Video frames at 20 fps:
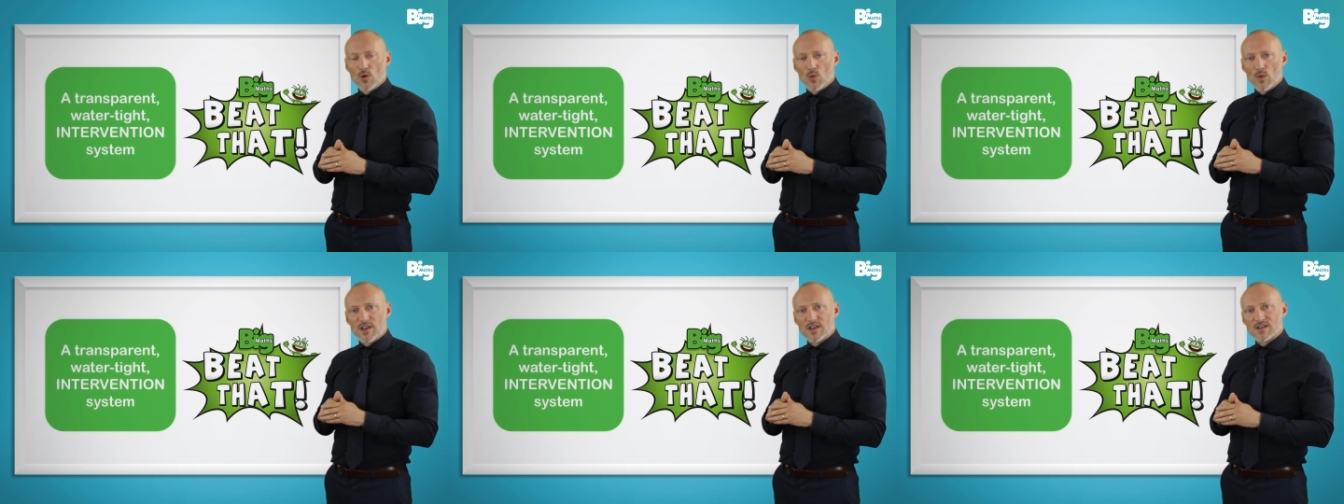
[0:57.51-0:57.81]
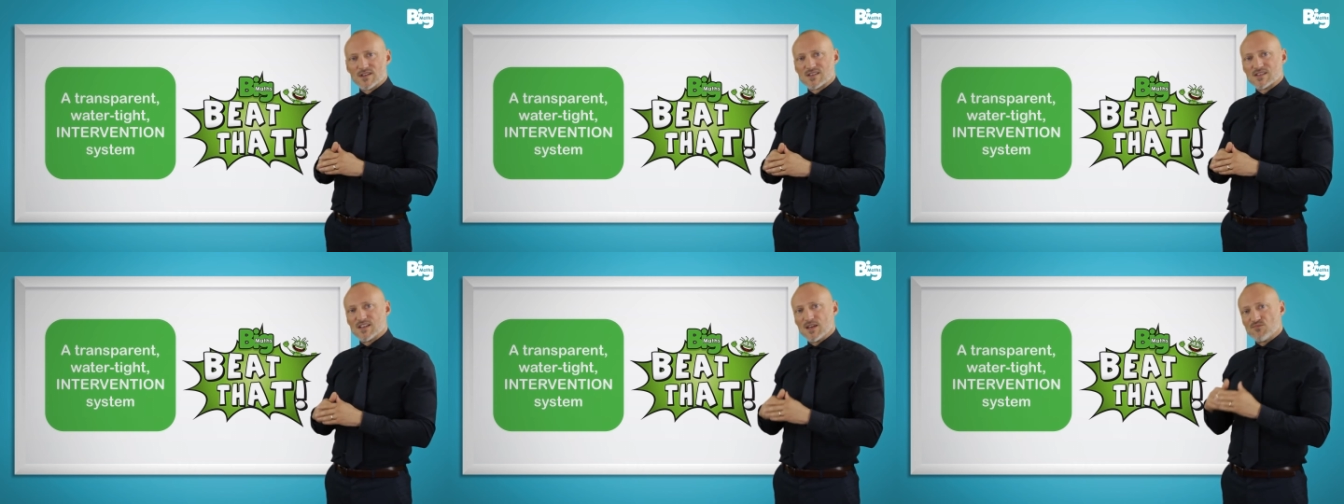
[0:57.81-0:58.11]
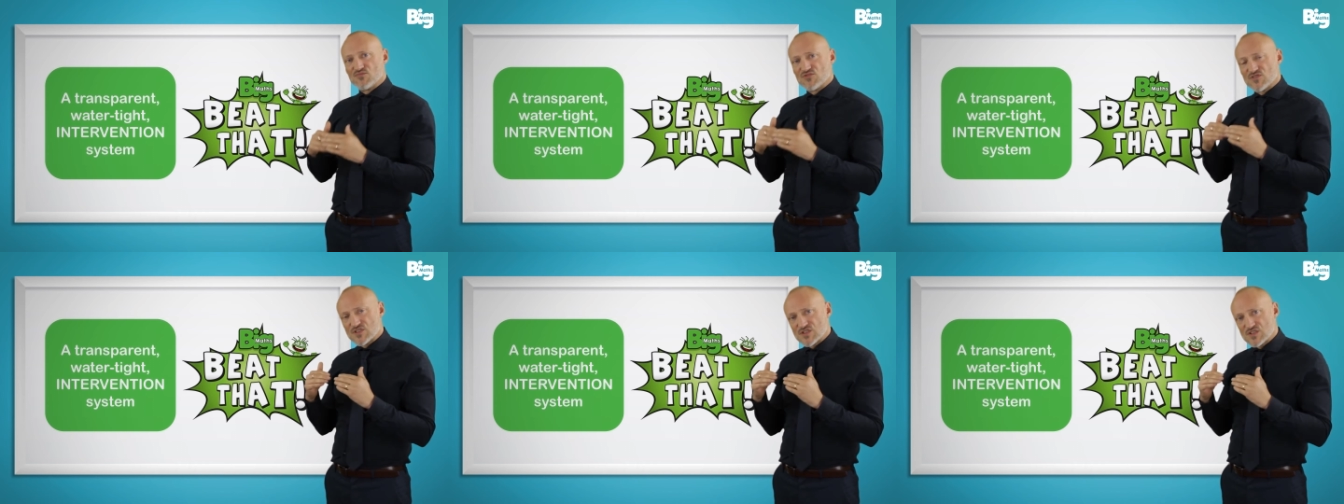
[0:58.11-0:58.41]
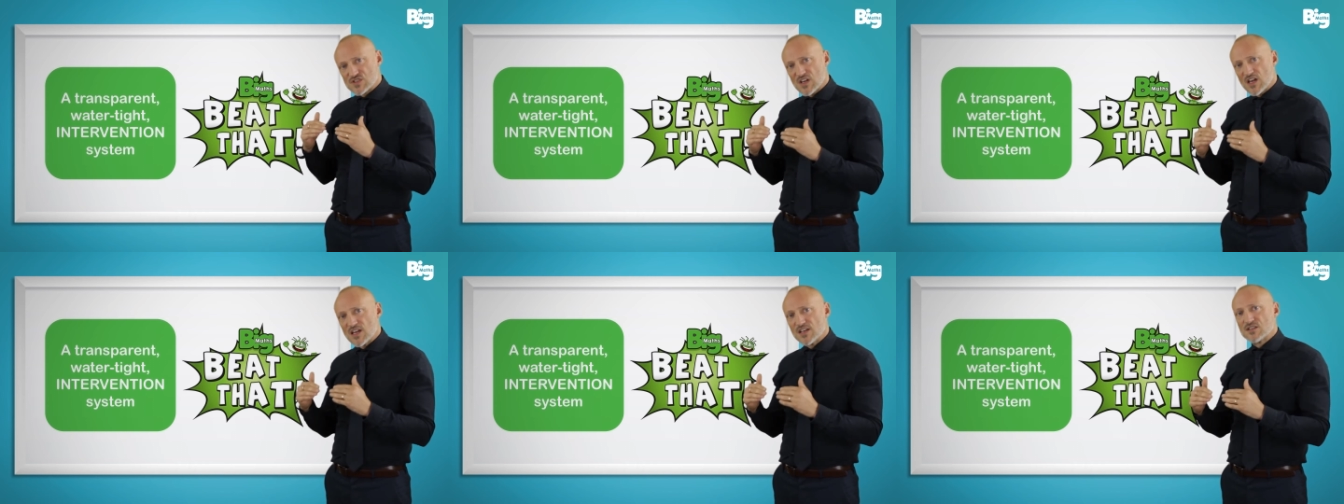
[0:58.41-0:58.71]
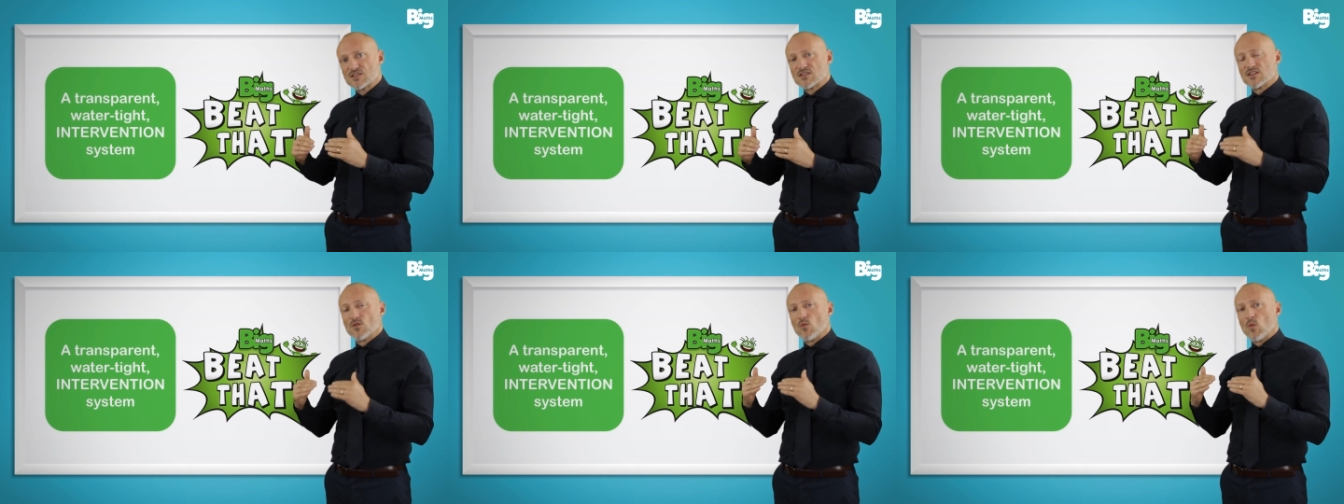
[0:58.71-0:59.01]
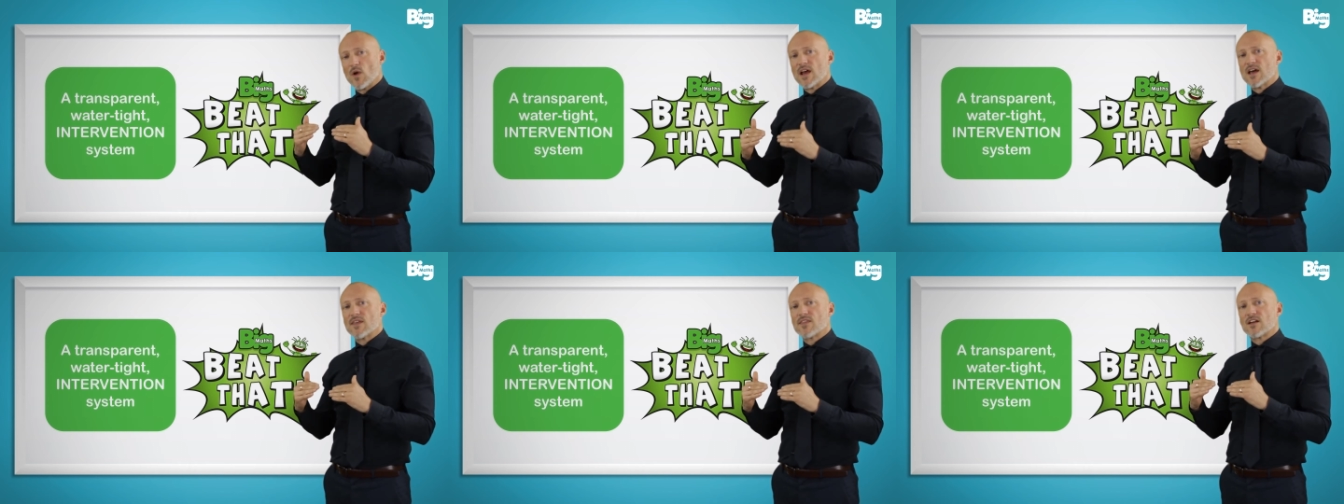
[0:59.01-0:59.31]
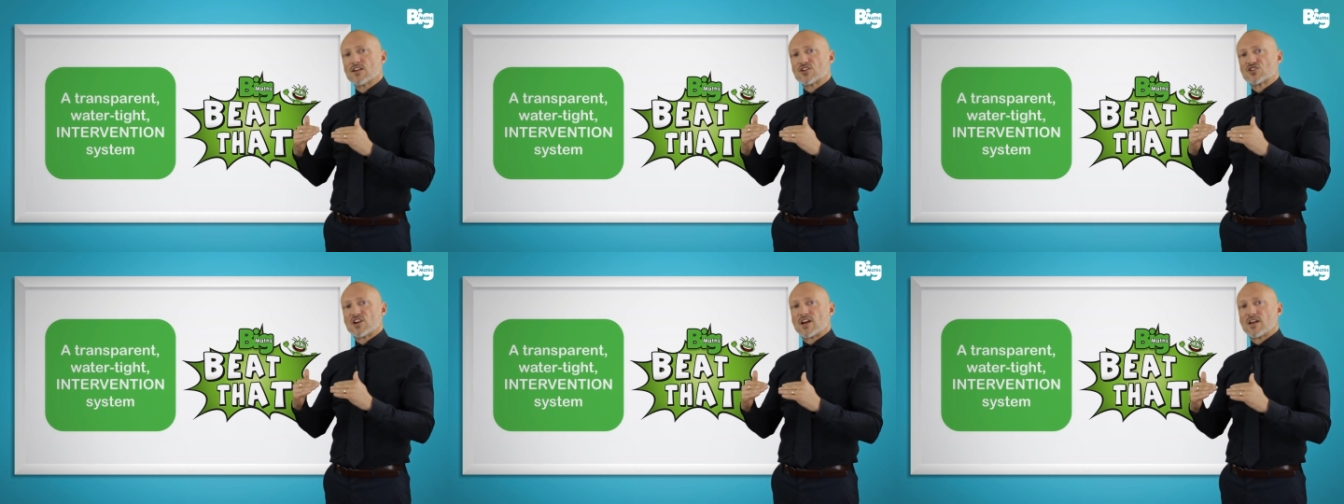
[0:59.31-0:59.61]
we can see precisely where
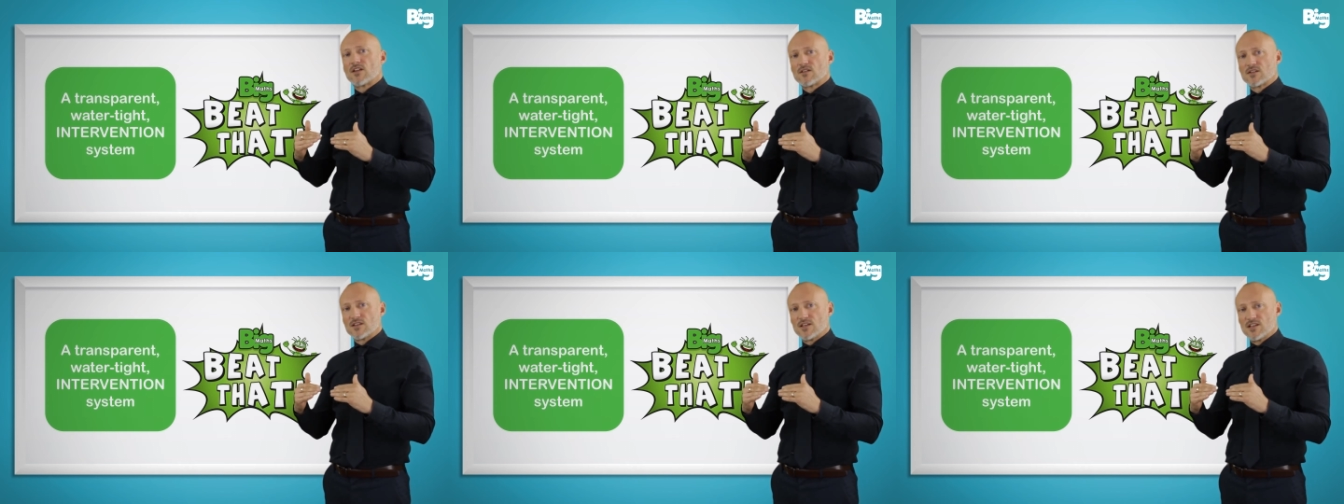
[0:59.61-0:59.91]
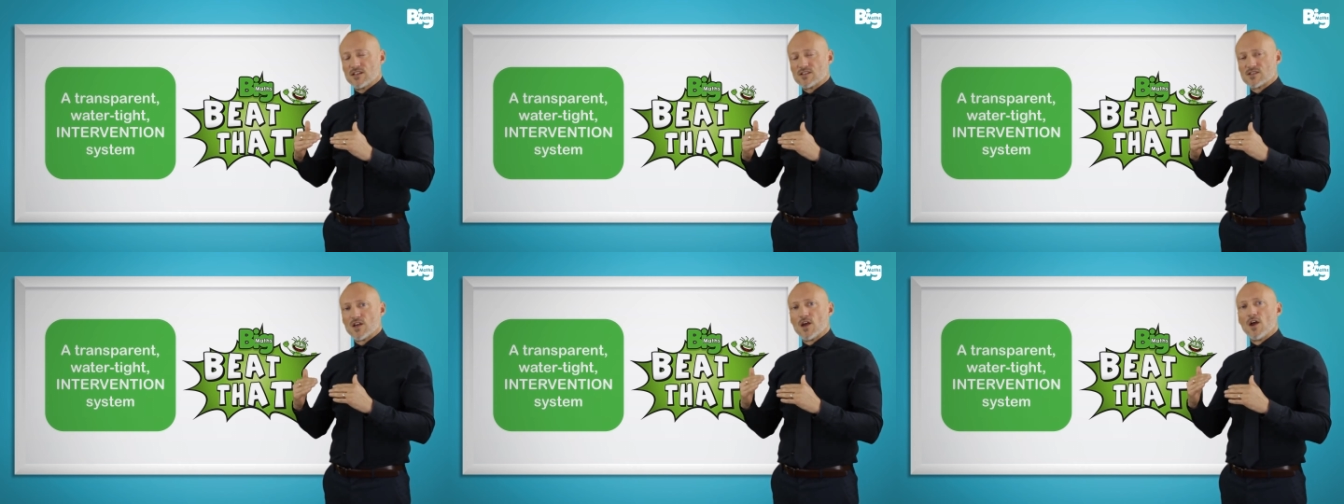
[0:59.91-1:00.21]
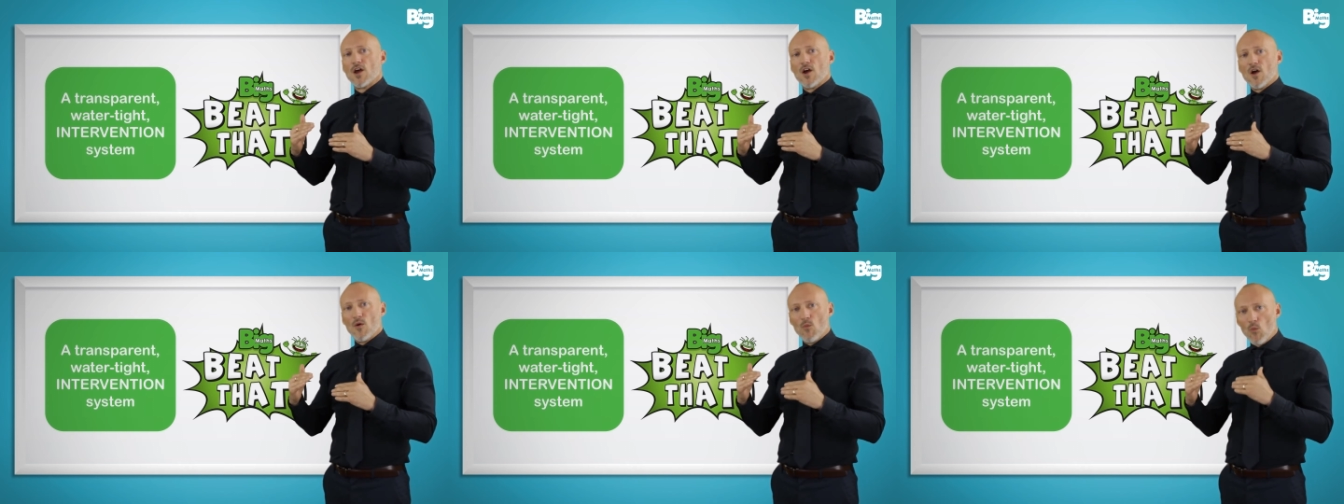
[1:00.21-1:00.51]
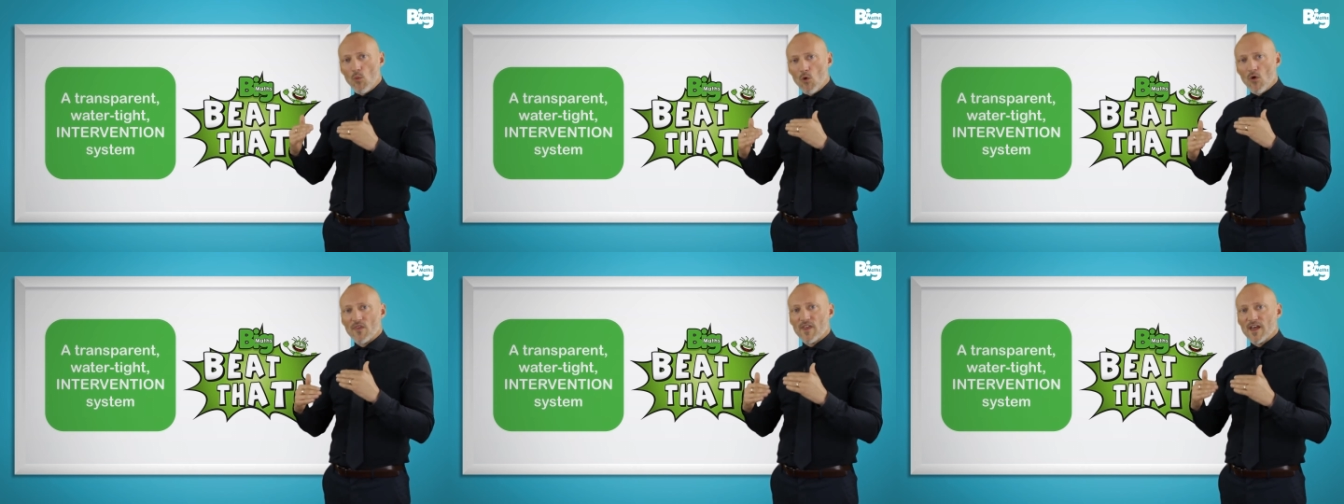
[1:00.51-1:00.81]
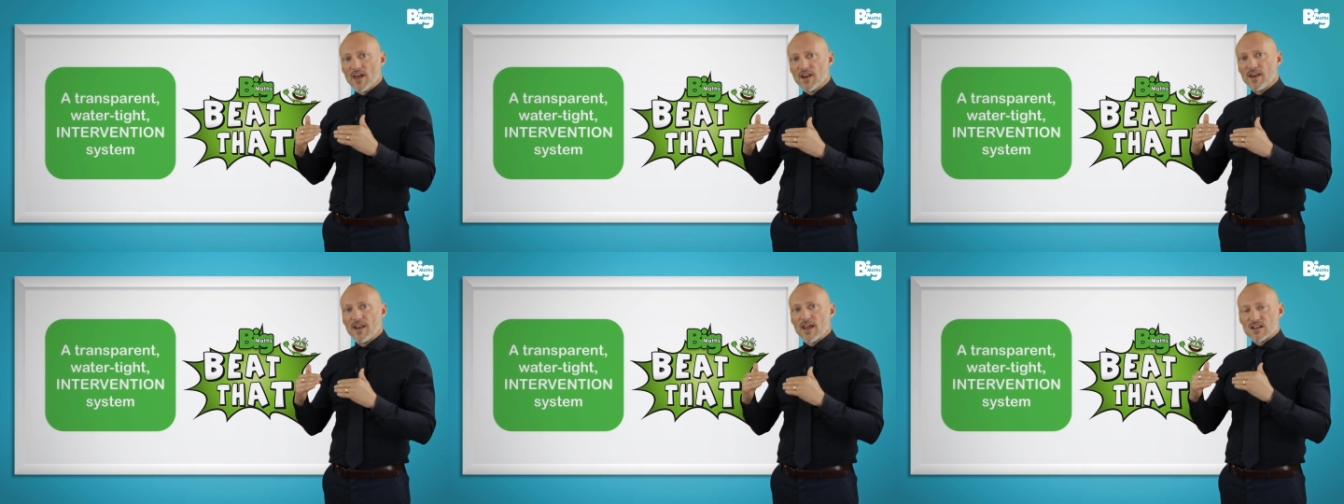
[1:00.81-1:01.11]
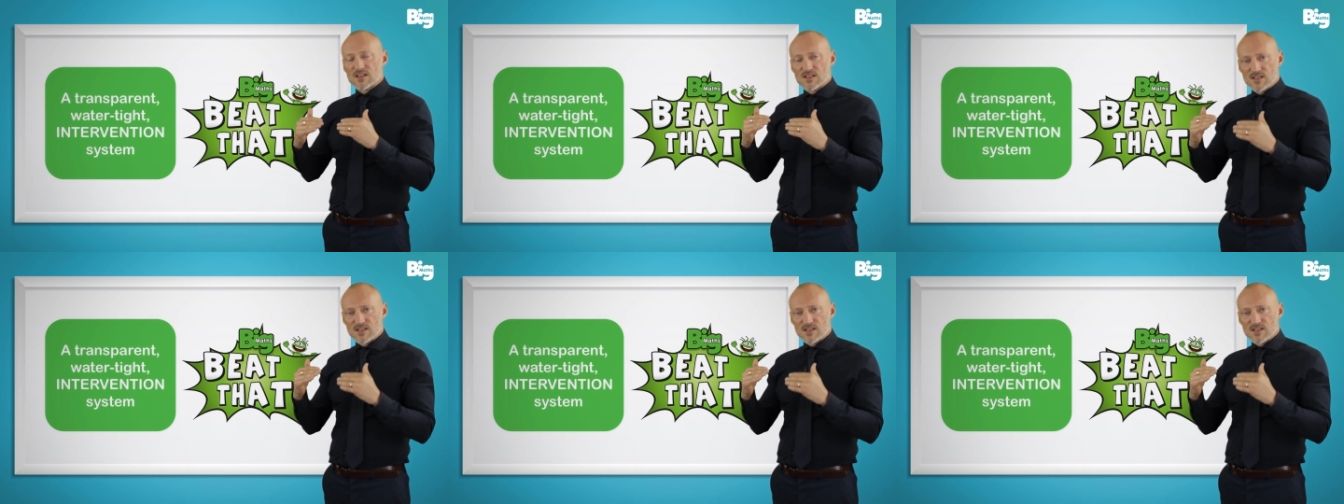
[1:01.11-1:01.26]
that child is and what their next